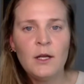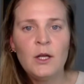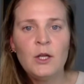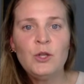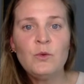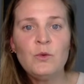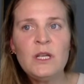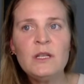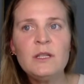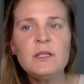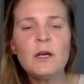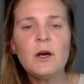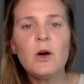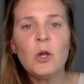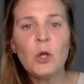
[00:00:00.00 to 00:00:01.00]
you need
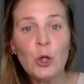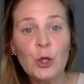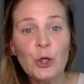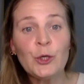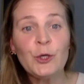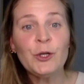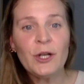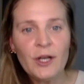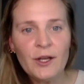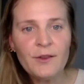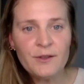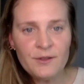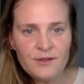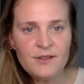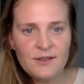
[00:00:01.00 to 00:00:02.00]
to learn
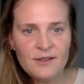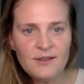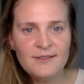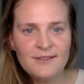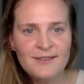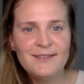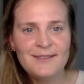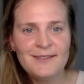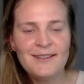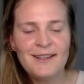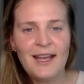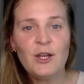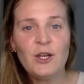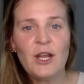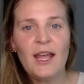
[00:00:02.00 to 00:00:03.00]
others
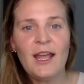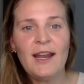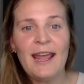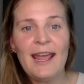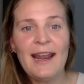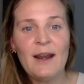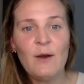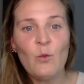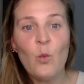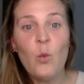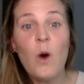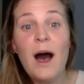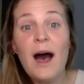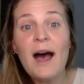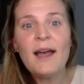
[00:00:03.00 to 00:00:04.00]
and
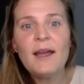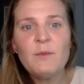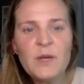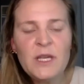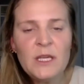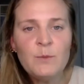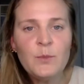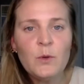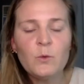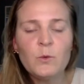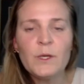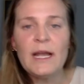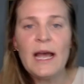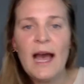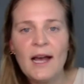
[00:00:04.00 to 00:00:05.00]
why people
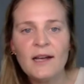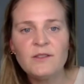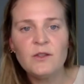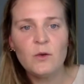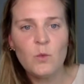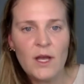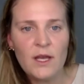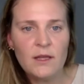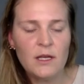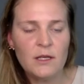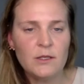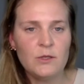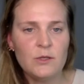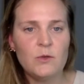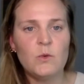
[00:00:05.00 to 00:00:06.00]
react the way they
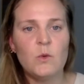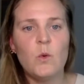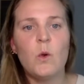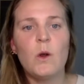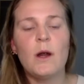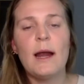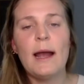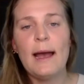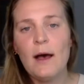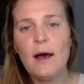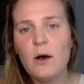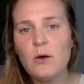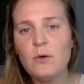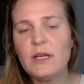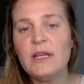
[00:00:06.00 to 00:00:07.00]
do, or
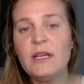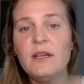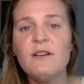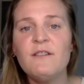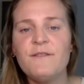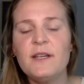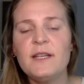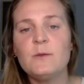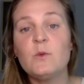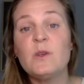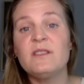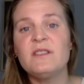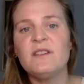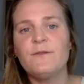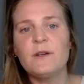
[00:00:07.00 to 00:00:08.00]
how to interface
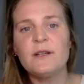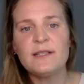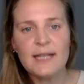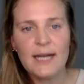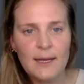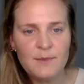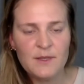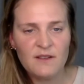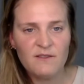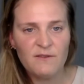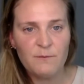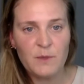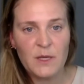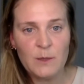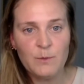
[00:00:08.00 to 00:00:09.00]
with different types of
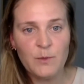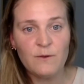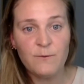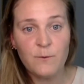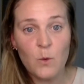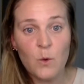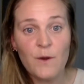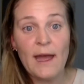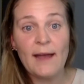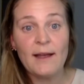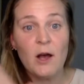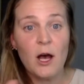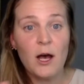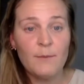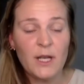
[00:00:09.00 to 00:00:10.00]
people for that
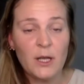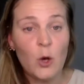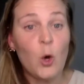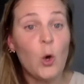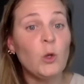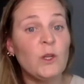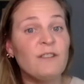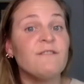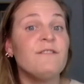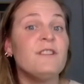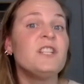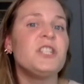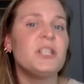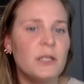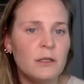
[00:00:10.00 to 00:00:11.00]
common goal and
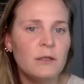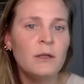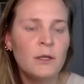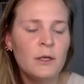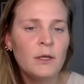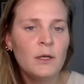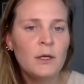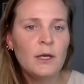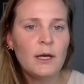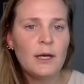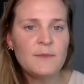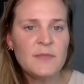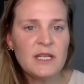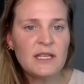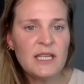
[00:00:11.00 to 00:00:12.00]
vision,
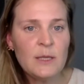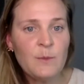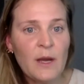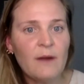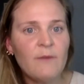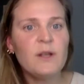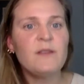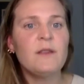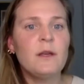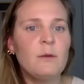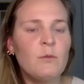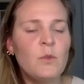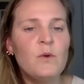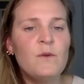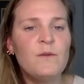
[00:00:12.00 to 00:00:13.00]
to keep
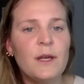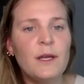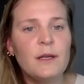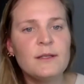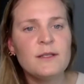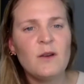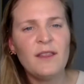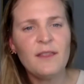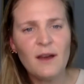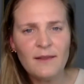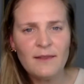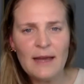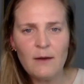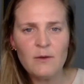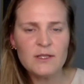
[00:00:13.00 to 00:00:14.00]
everything moving. So I thought
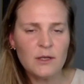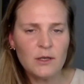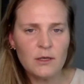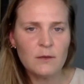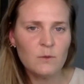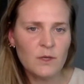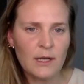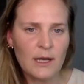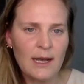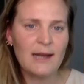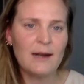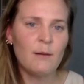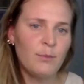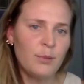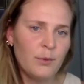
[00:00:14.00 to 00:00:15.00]
that was a good one to kind
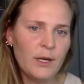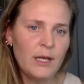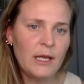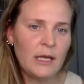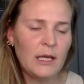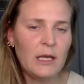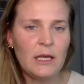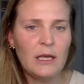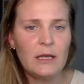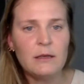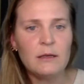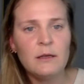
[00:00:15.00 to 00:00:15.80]
of bring in.